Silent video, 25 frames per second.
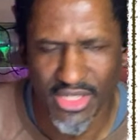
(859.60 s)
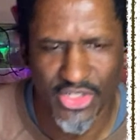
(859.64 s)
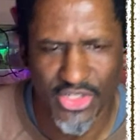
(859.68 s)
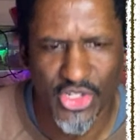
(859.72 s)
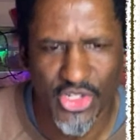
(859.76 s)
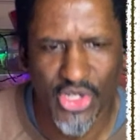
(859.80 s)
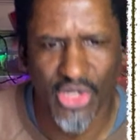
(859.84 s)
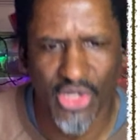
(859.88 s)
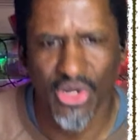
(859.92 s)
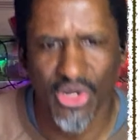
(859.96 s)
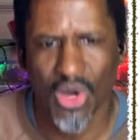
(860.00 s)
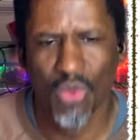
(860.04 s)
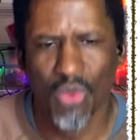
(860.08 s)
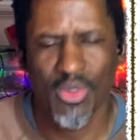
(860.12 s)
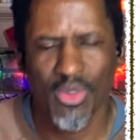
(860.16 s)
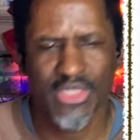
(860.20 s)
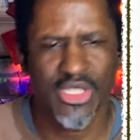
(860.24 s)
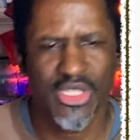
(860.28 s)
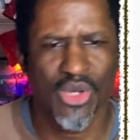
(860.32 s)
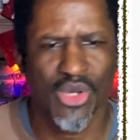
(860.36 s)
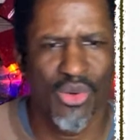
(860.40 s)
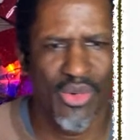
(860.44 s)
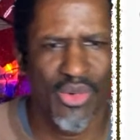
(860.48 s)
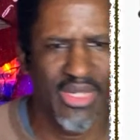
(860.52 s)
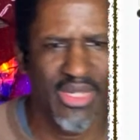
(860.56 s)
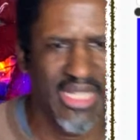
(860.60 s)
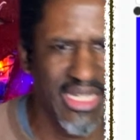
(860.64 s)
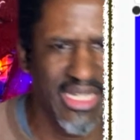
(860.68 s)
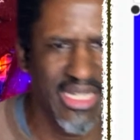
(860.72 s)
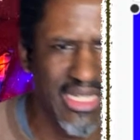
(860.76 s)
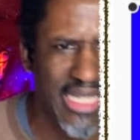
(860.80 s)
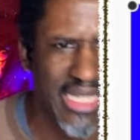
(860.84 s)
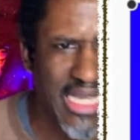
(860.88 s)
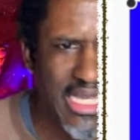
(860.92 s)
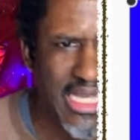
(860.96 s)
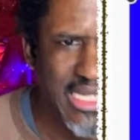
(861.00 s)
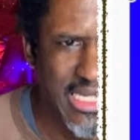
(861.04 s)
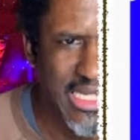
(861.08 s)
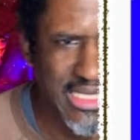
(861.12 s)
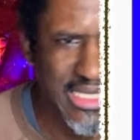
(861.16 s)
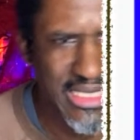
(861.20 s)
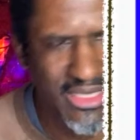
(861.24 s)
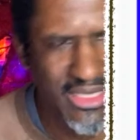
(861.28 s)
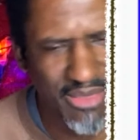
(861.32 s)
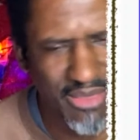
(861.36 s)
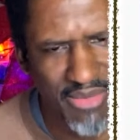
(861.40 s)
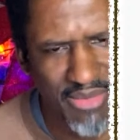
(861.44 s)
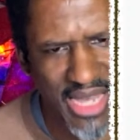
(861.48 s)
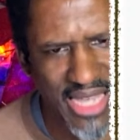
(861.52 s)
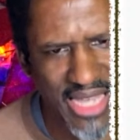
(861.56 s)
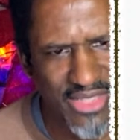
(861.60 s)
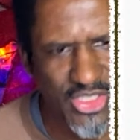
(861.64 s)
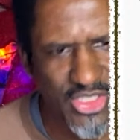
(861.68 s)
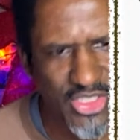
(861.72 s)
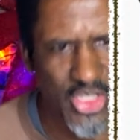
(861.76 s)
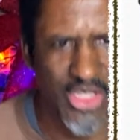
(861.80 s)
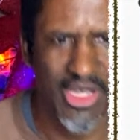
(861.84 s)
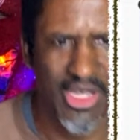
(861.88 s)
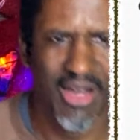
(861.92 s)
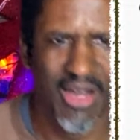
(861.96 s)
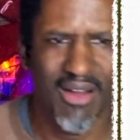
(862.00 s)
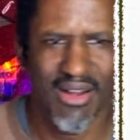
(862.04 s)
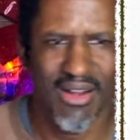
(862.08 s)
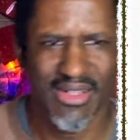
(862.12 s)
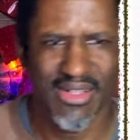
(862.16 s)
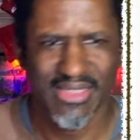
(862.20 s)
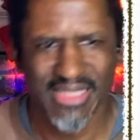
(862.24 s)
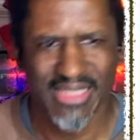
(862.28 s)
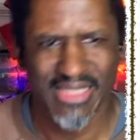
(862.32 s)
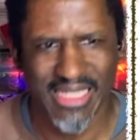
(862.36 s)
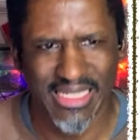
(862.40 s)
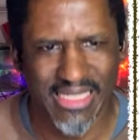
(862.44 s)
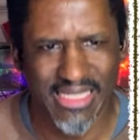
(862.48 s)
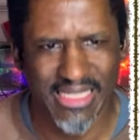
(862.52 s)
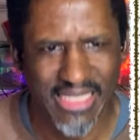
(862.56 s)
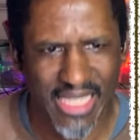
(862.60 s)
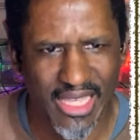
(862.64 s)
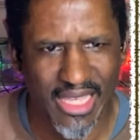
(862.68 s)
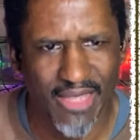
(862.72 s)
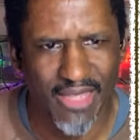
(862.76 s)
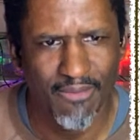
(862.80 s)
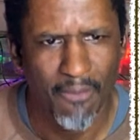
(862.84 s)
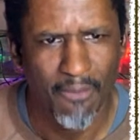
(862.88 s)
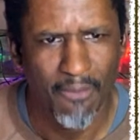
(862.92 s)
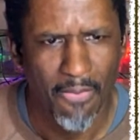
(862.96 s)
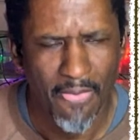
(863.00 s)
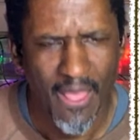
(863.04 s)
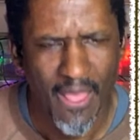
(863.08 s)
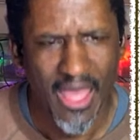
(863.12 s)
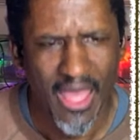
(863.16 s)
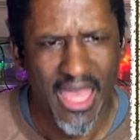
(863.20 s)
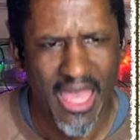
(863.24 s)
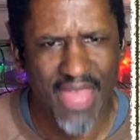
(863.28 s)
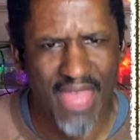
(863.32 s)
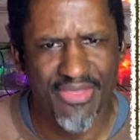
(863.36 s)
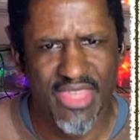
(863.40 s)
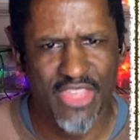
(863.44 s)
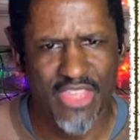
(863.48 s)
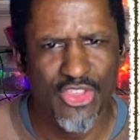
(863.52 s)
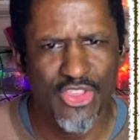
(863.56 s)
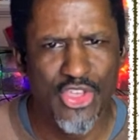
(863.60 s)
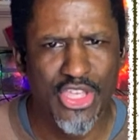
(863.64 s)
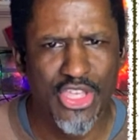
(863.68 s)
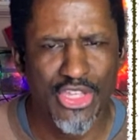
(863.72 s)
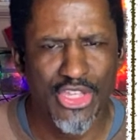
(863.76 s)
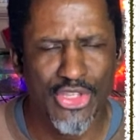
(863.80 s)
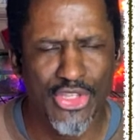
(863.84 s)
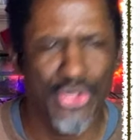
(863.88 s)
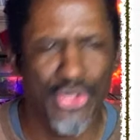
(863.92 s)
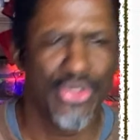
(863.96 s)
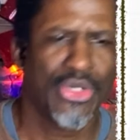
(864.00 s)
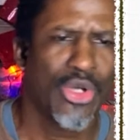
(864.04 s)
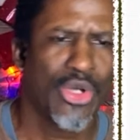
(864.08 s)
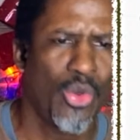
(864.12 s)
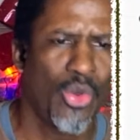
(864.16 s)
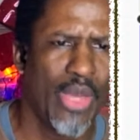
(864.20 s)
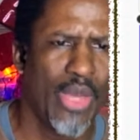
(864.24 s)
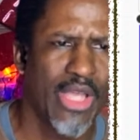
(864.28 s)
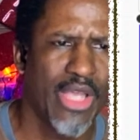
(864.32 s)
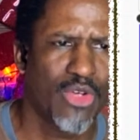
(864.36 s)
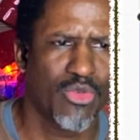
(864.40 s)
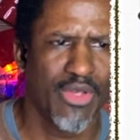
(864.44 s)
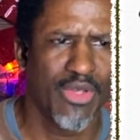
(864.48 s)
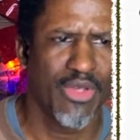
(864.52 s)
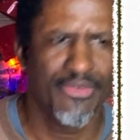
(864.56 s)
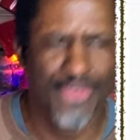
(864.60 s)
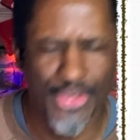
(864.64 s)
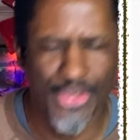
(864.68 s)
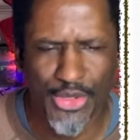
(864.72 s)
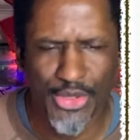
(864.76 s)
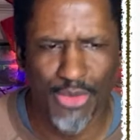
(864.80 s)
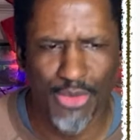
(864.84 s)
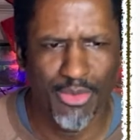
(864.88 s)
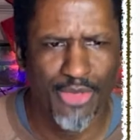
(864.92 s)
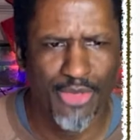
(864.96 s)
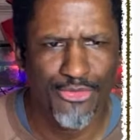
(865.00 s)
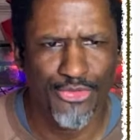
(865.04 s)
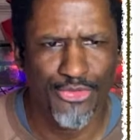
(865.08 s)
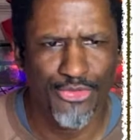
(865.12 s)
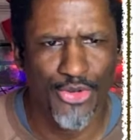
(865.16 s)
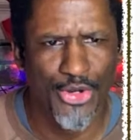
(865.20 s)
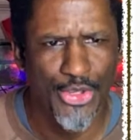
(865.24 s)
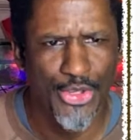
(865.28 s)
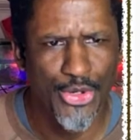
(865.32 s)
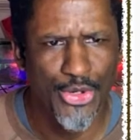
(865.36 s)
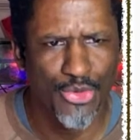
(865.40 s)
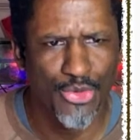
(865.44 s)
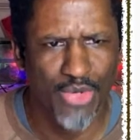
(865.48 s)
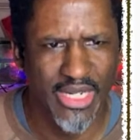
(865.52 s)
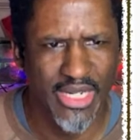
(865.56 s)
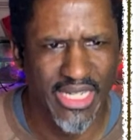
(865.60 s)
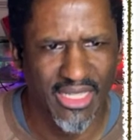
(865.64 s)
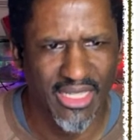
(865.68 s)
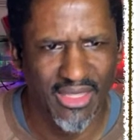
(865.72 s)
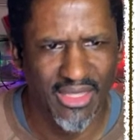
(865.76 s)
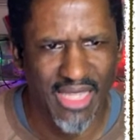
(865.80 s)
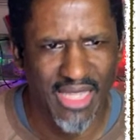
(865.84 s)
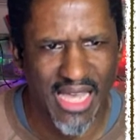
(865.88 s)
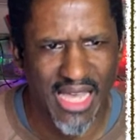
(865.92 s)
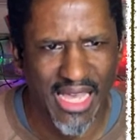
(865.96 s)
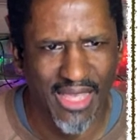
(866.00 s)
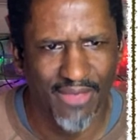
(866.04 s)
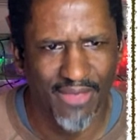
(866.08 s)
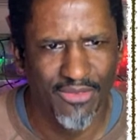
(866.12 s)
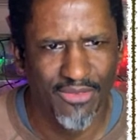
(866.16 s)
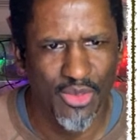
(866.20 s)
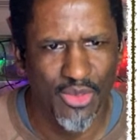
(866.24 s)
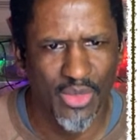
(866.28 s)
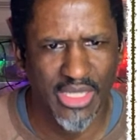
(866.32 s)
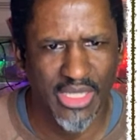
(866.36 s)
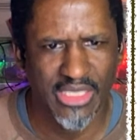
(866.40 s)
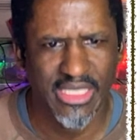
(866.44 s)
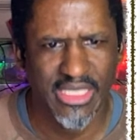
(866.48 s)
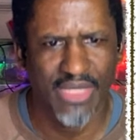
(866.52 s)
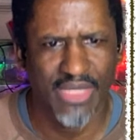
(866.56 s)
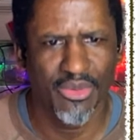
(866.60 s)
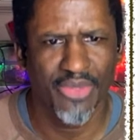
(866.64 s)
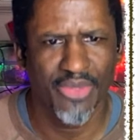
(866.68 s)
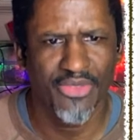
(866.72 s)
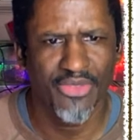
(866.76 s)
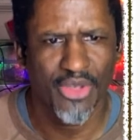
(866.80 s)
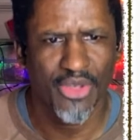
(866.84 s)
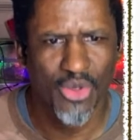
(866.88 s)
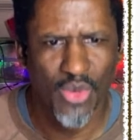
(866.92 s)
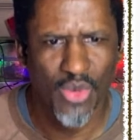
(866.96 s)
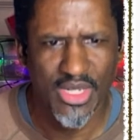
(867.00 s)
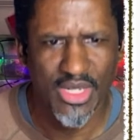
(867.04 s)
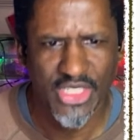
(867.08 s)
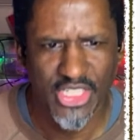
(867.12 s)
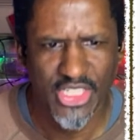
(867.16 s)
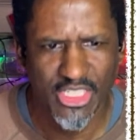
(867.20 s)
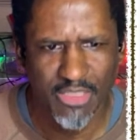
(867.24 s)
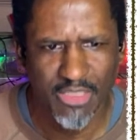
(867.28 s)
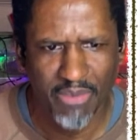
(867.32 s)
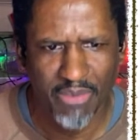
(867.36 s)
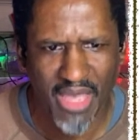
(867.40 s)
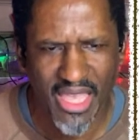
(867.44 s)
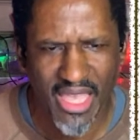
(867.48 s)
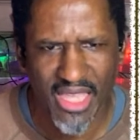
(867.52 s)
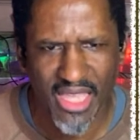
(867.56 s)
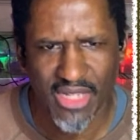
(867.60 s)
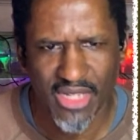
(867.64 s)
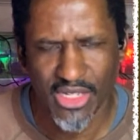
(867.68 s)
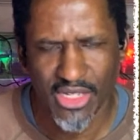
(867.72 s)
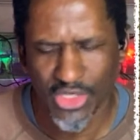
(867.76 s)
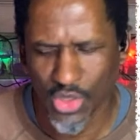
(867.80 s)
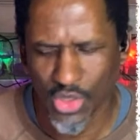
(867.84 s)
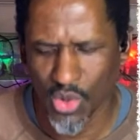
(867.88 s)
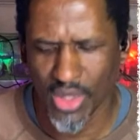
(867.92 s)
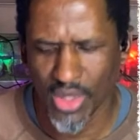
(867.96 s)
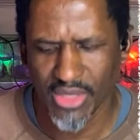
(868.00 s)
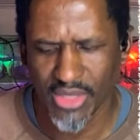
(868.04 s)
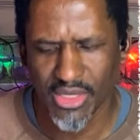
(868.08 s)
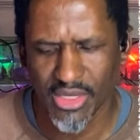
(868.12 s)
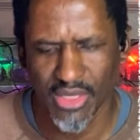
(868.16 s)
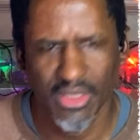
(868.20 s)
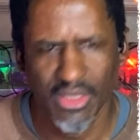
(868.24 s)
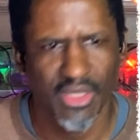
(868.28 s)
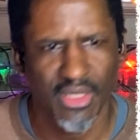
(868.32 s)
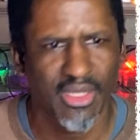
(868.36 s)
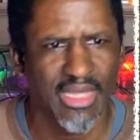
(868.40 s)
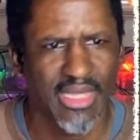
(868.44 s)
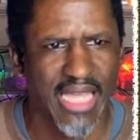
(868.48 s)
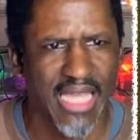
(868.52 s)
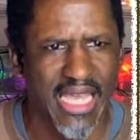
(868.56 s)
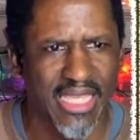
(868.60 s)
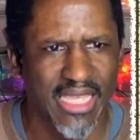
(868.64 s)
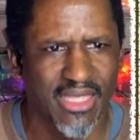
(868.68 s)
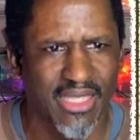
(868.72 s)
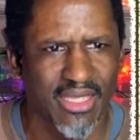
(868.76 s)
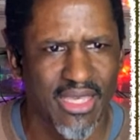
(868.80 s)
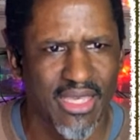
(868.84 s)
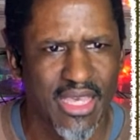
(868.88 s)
you can always go in and customize to your heart's content, and then you can do a quick review before you run it live. You want to see what your questions page is going to look like.